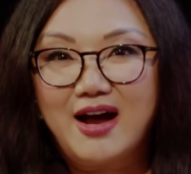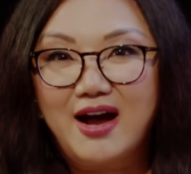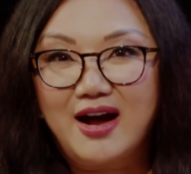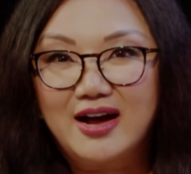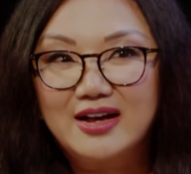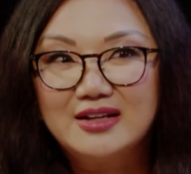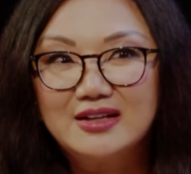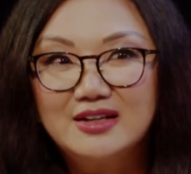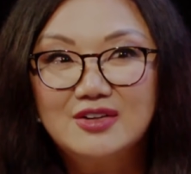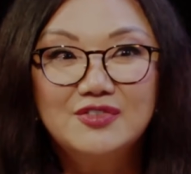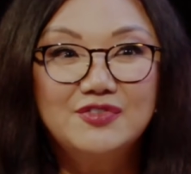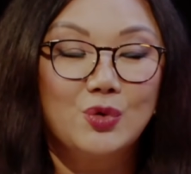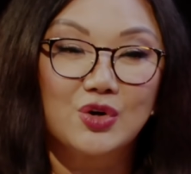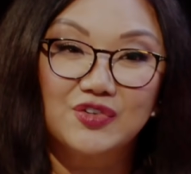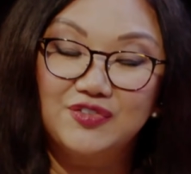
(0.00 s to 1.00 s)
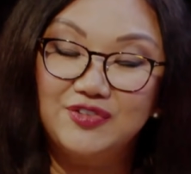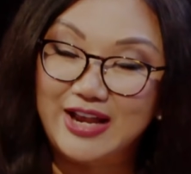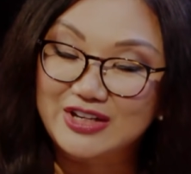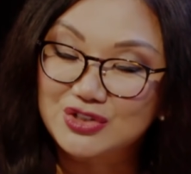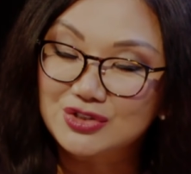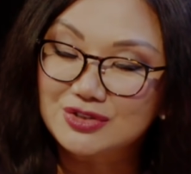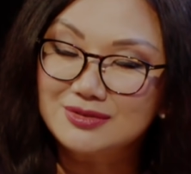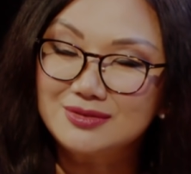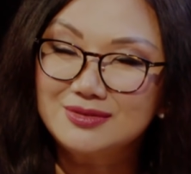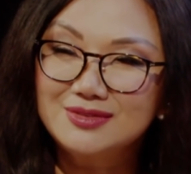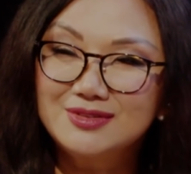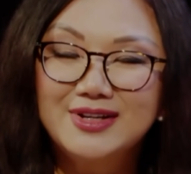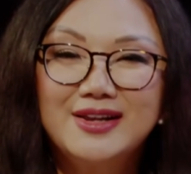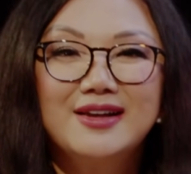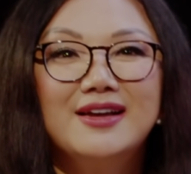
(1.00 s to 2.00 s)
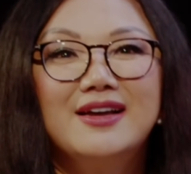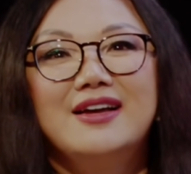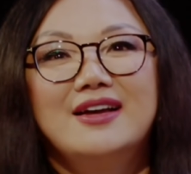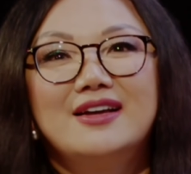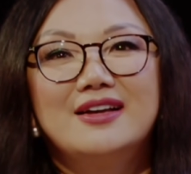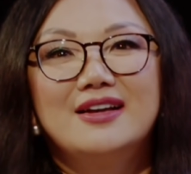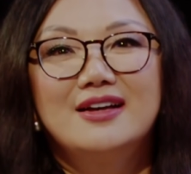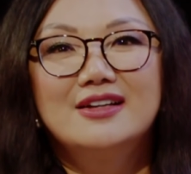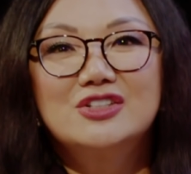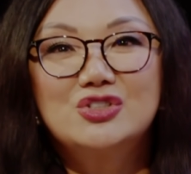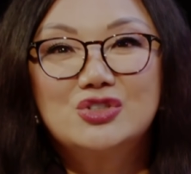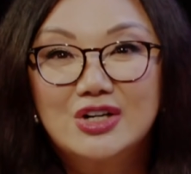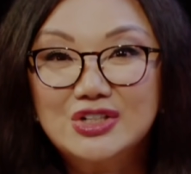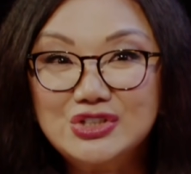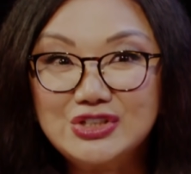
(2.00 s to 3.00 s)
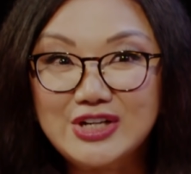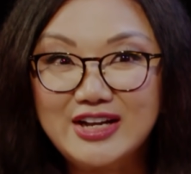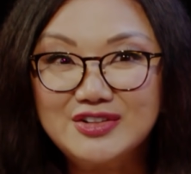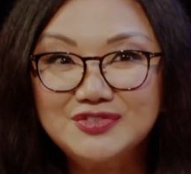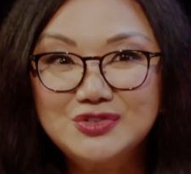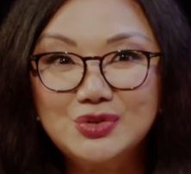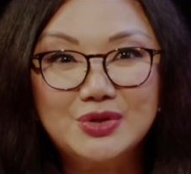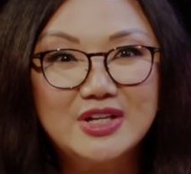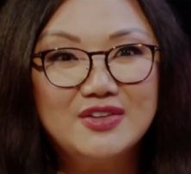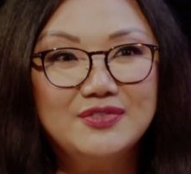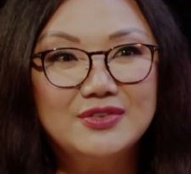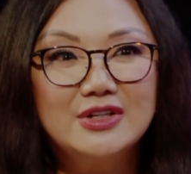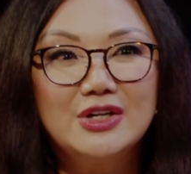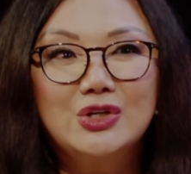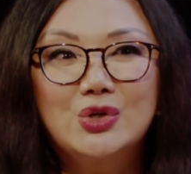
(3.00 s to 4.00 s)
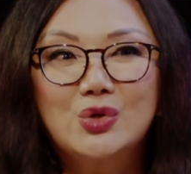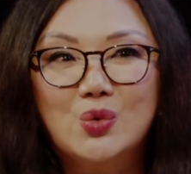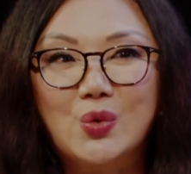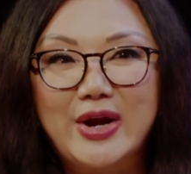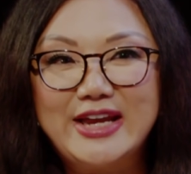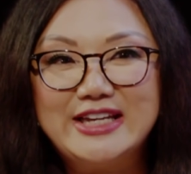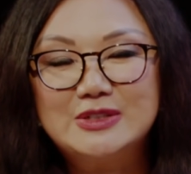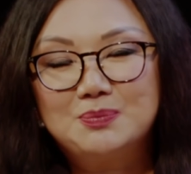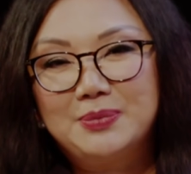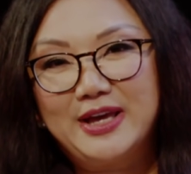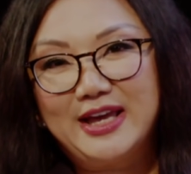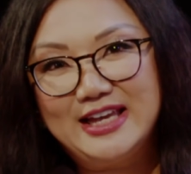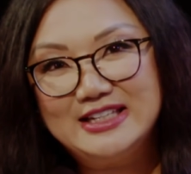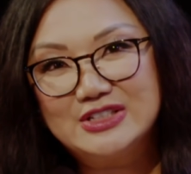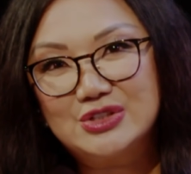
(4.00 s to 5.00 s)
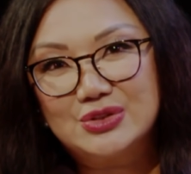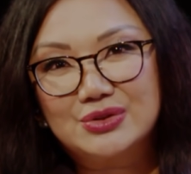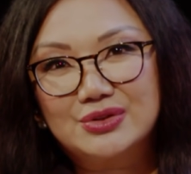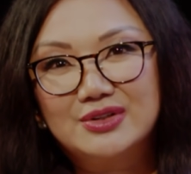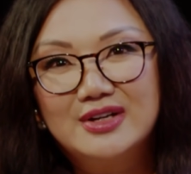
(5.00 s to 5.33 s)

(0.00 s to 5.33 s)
eye for fashion, star chef, or even a great painter,